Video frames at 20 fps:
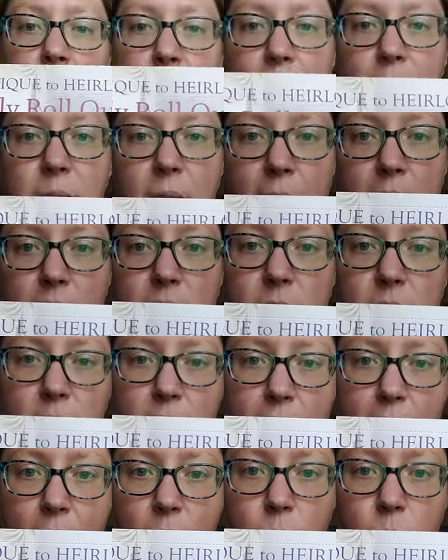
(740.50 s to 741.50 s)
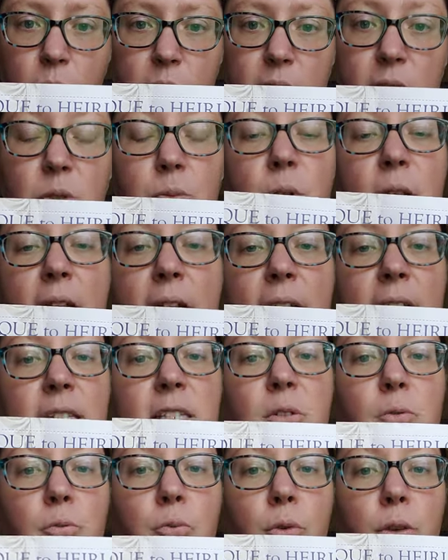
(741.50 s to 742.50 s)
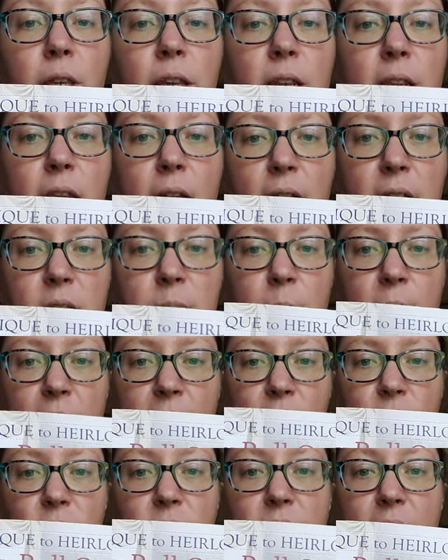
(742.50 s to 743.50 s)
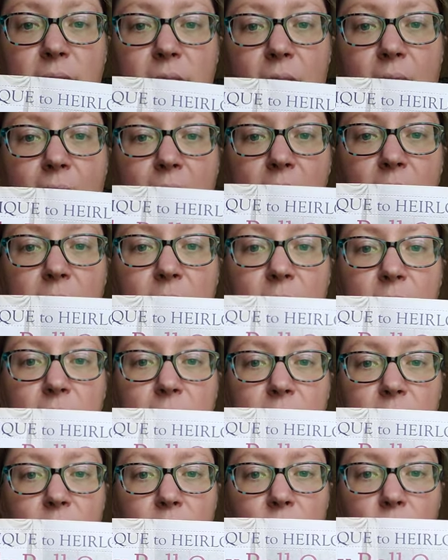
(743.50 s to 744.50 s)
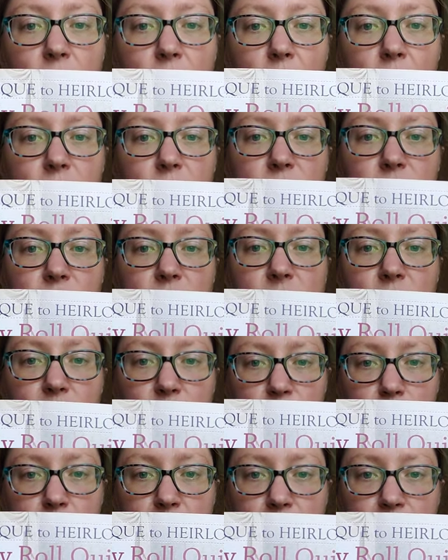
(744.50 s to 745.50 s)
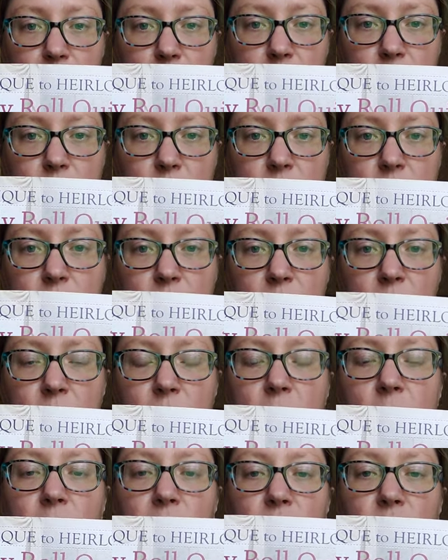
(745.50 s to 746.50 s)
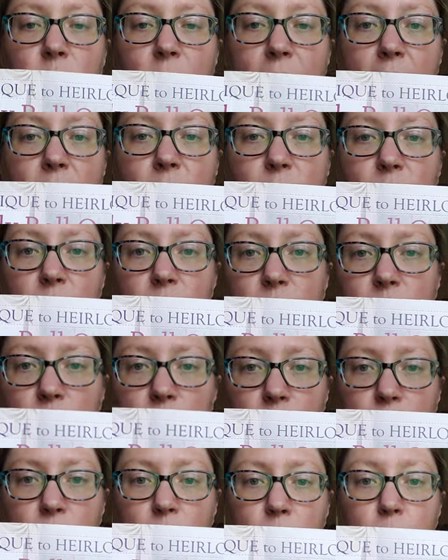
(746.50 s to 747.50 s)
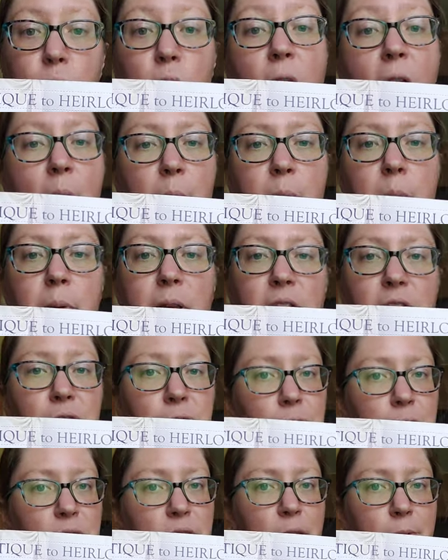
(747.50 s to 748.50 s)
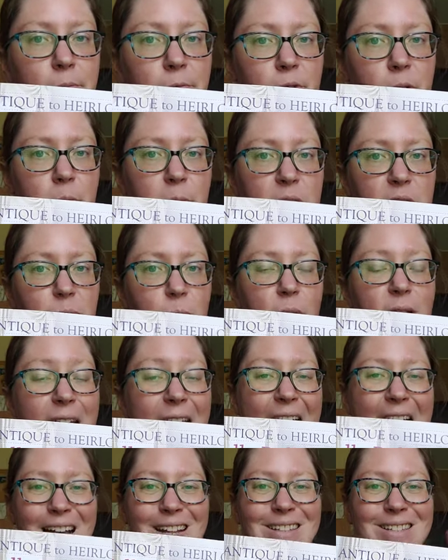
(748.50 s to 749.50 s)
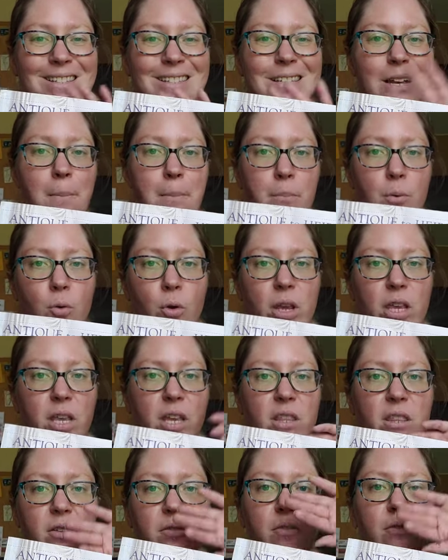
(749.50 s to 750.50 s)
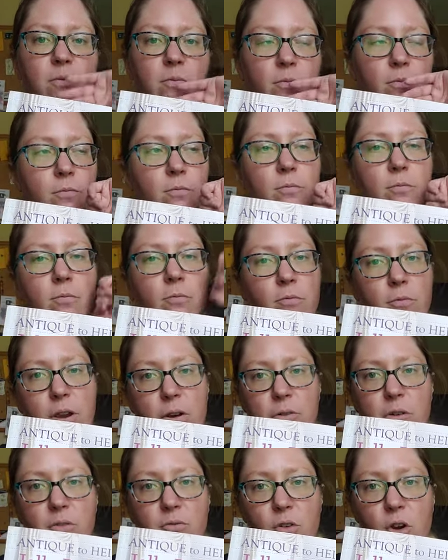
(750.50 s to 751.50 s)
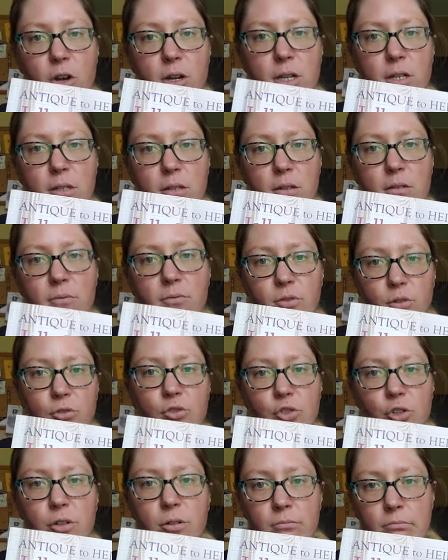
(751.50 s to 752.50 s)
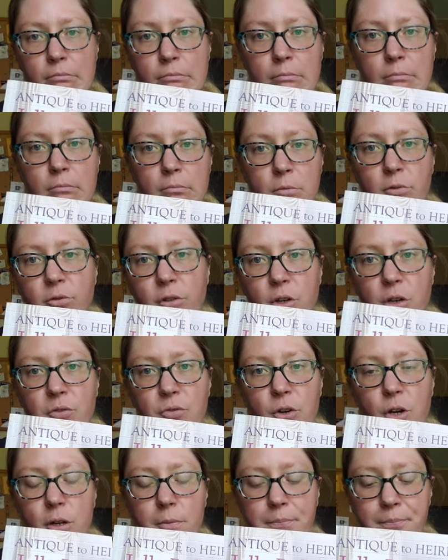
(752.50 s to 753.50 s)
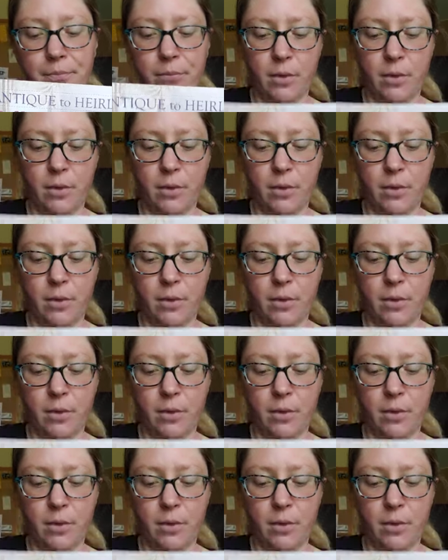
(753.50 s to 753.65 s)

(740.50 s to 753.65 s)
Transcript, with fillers: And that's that one. This one has some really nice patterns and I love little pieces. So I will probably do some from this one at some point in the very far future. Very far.